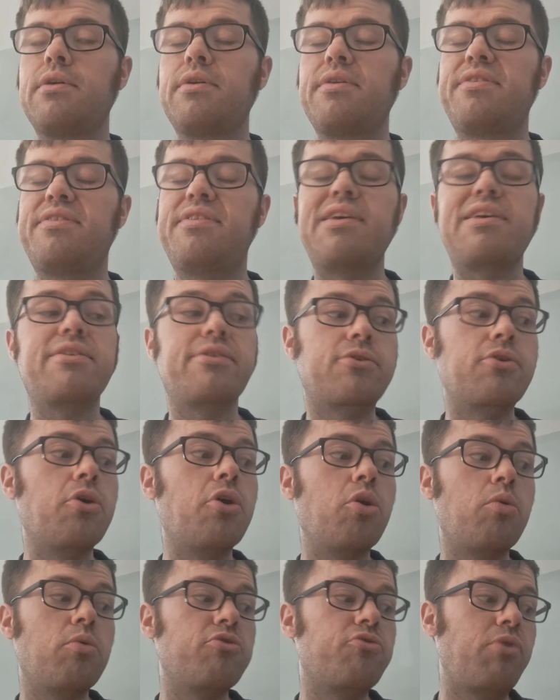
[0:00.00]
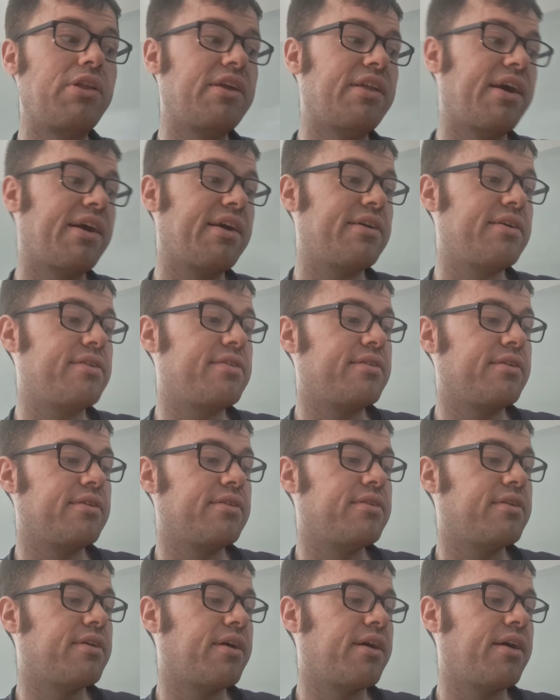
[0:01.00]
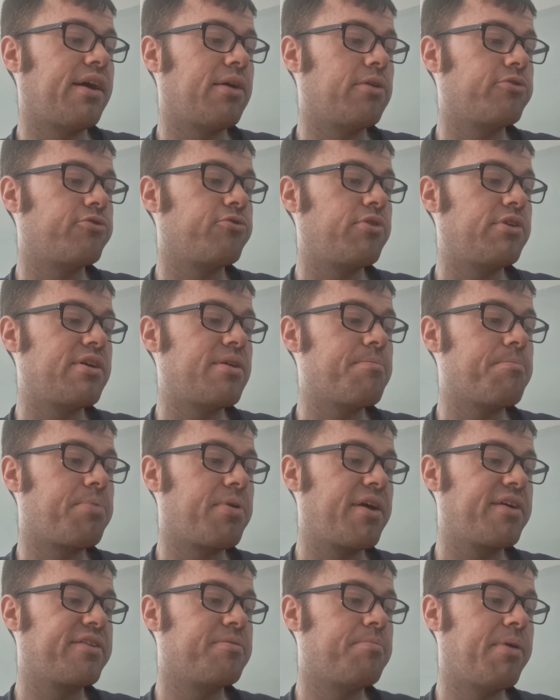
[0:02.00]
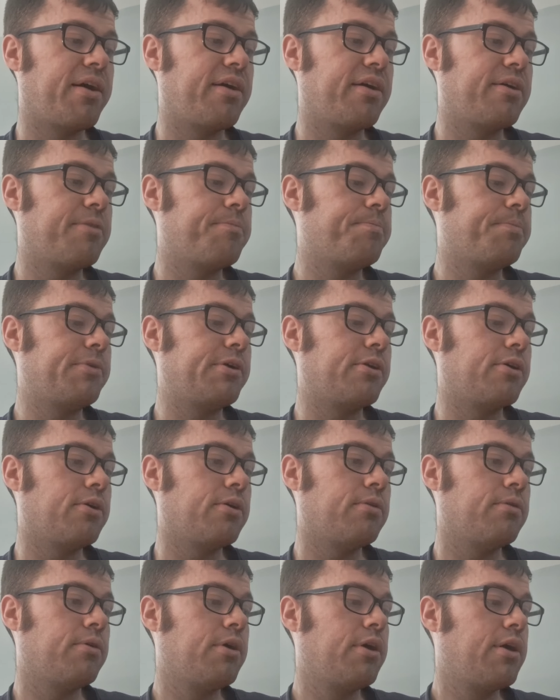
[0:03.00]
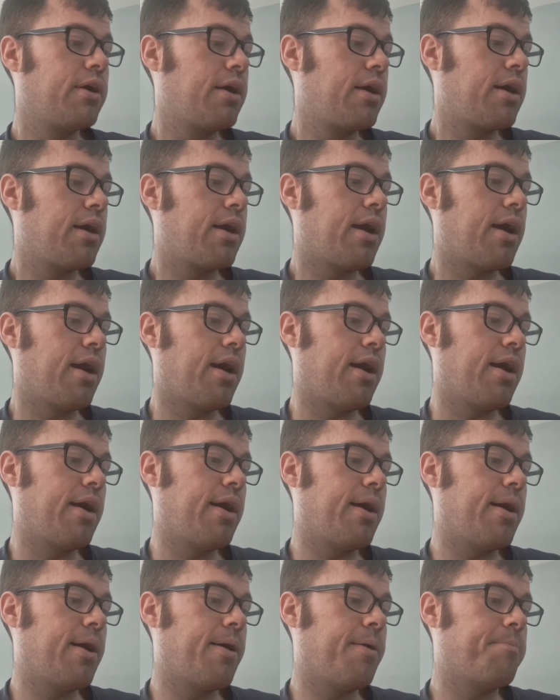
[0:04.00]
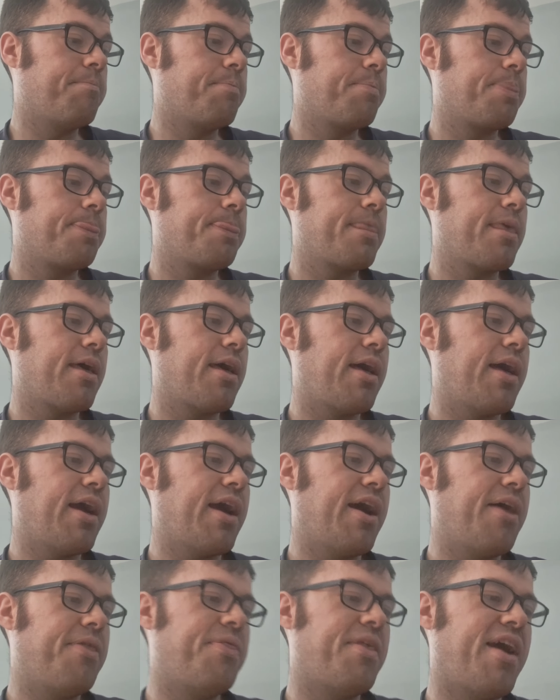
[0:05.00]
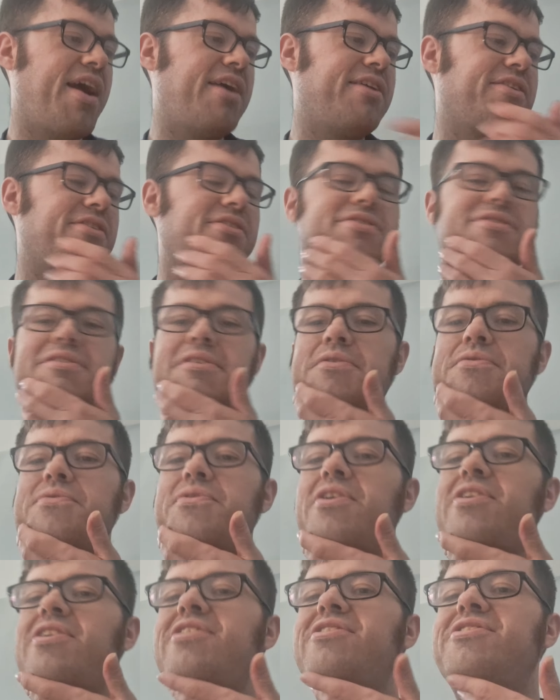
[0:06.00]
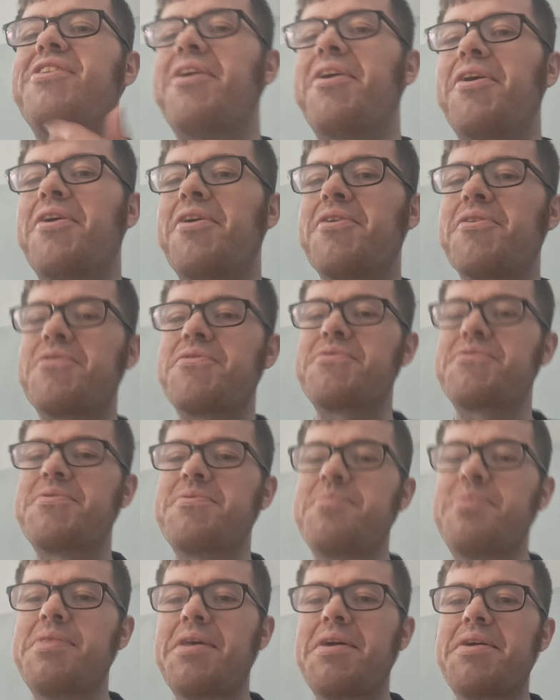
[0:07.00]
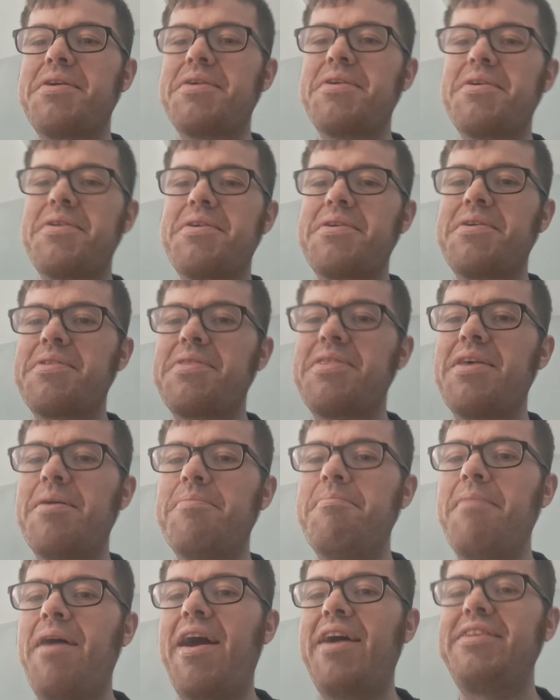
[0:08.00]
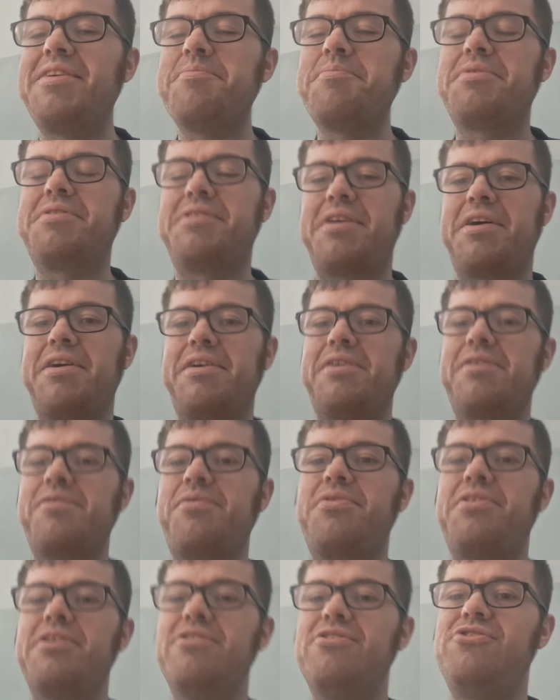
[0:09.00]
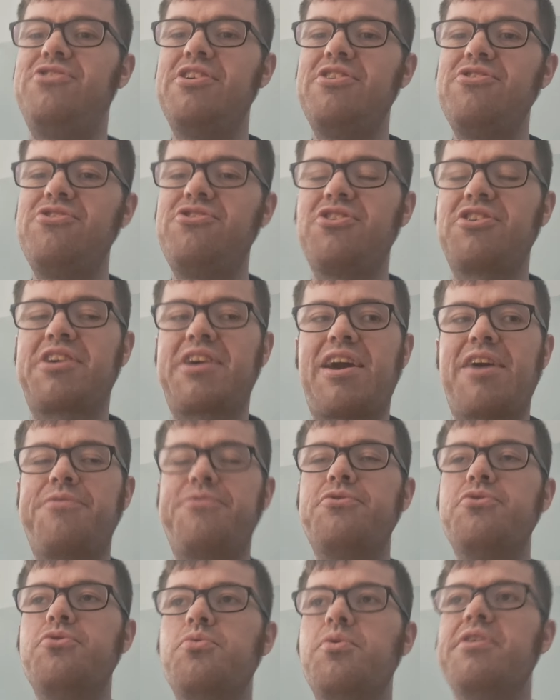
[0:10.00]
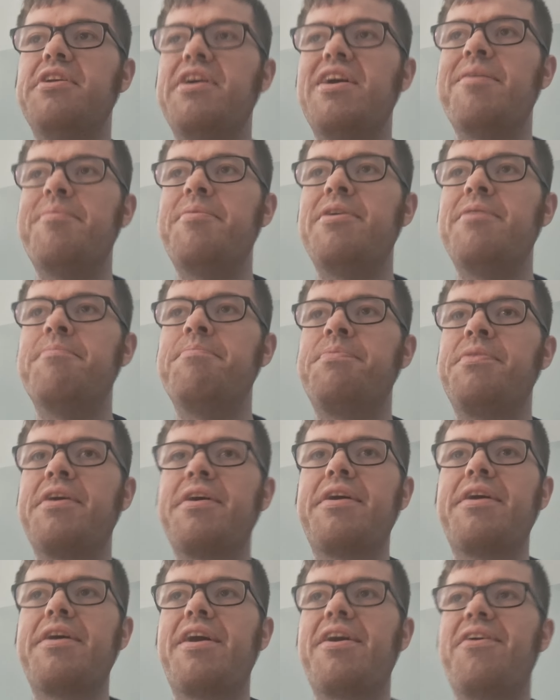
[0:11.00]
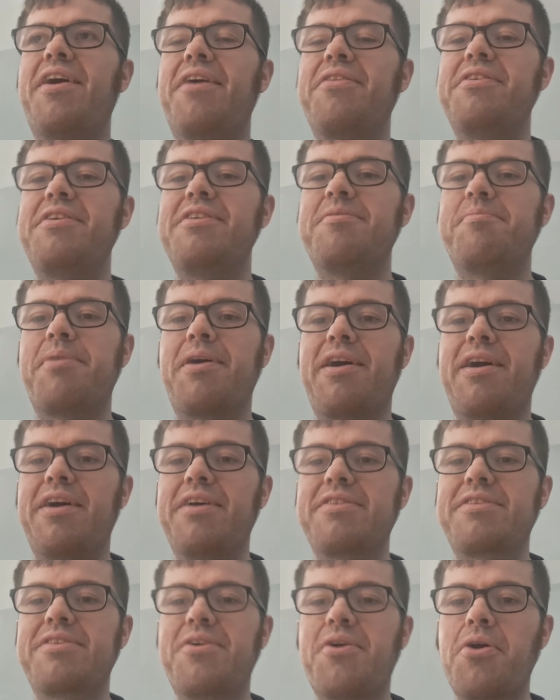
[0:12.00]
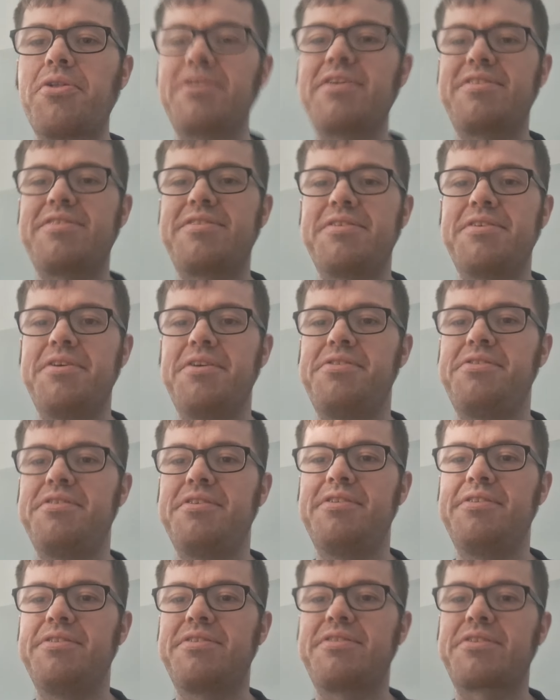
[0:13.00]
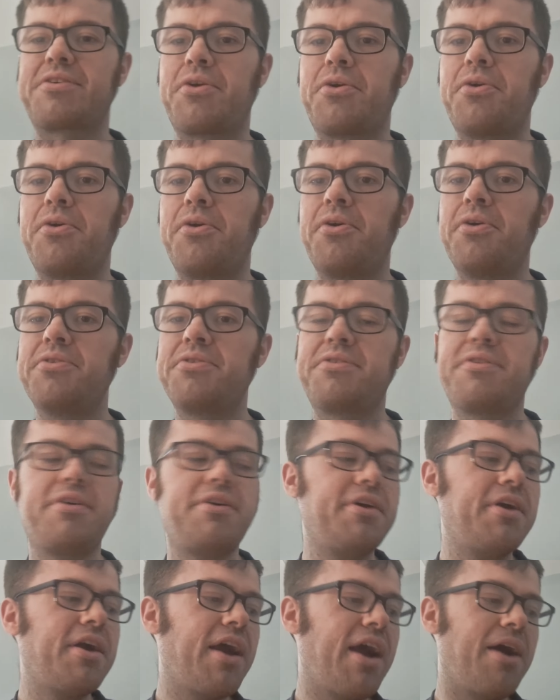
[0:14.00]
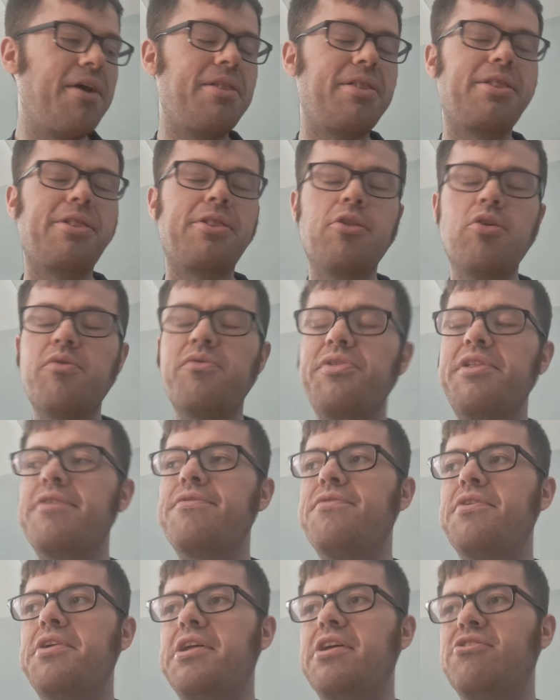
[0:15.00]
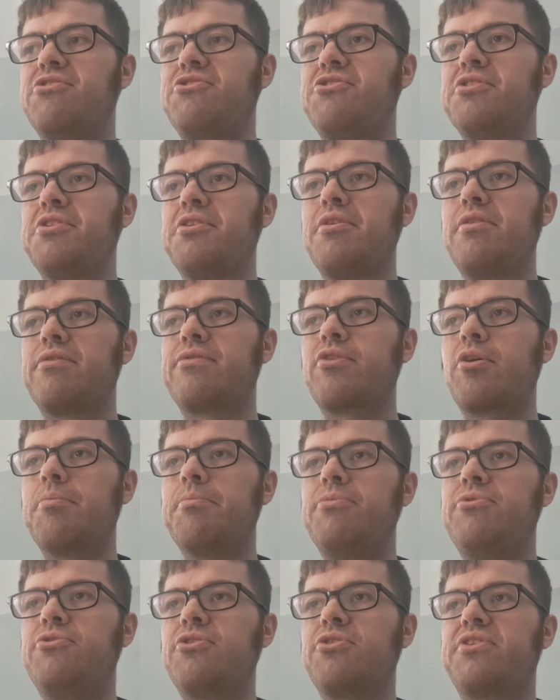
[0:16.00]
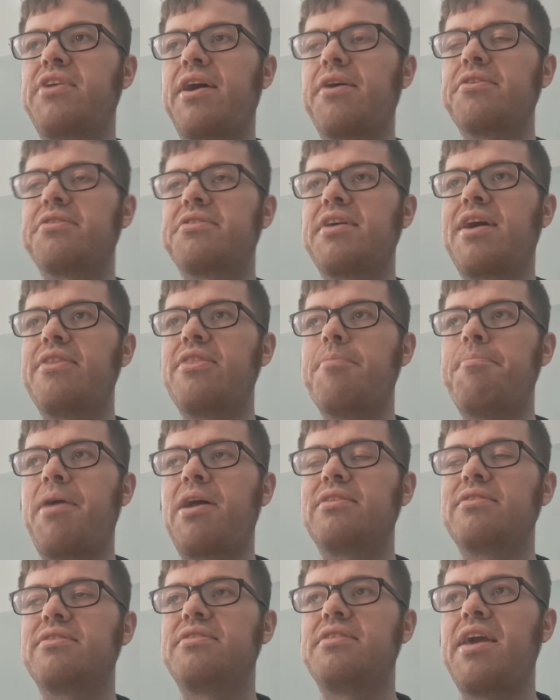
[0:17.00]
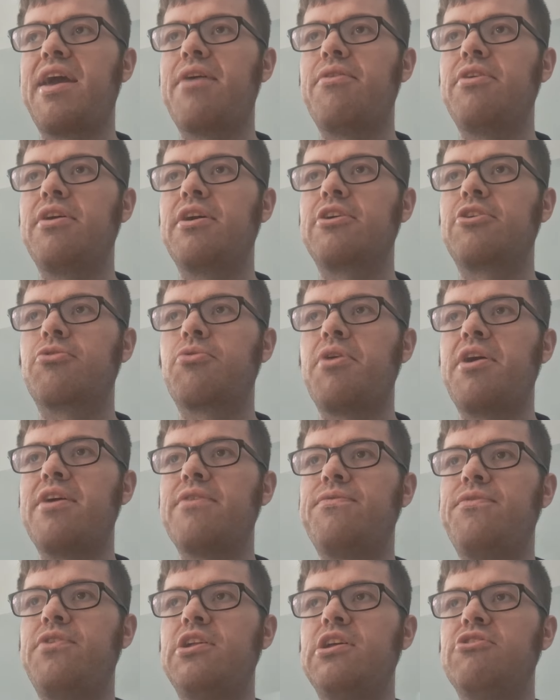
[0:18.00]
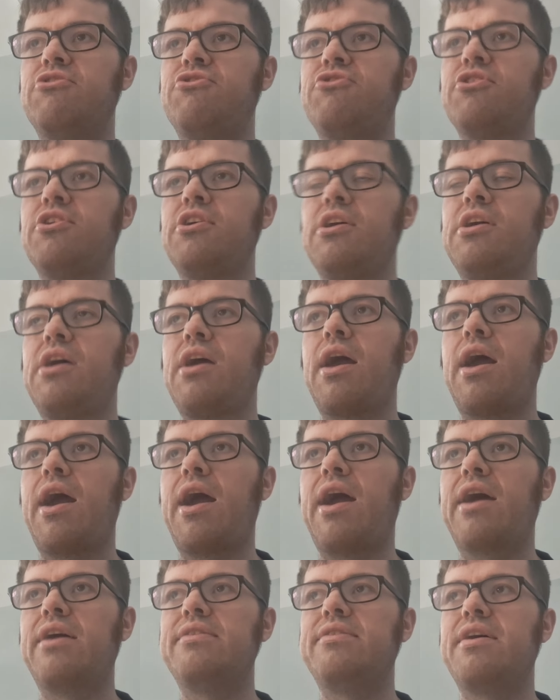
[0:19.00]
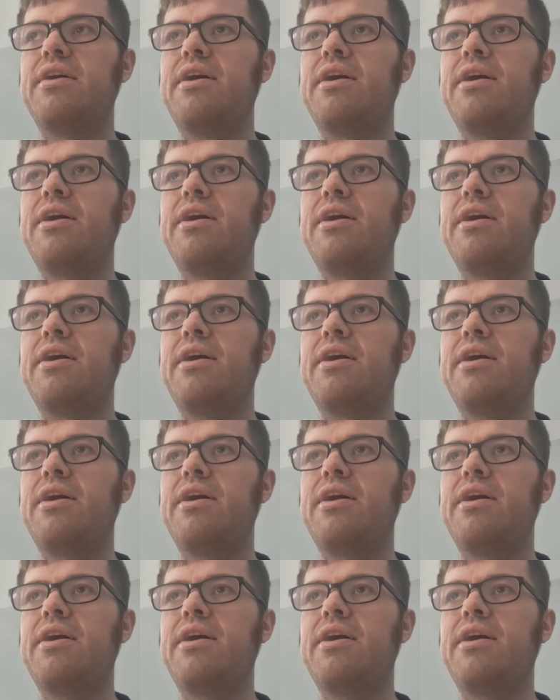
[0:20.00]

sixth goal was really nice, and I was really impressed by it, And then to finish it off, the man himself, the ginger Cafu, we name him around these parts, Ollie Turton, scores a lovely finish from just outside the penalty area. Great finish, and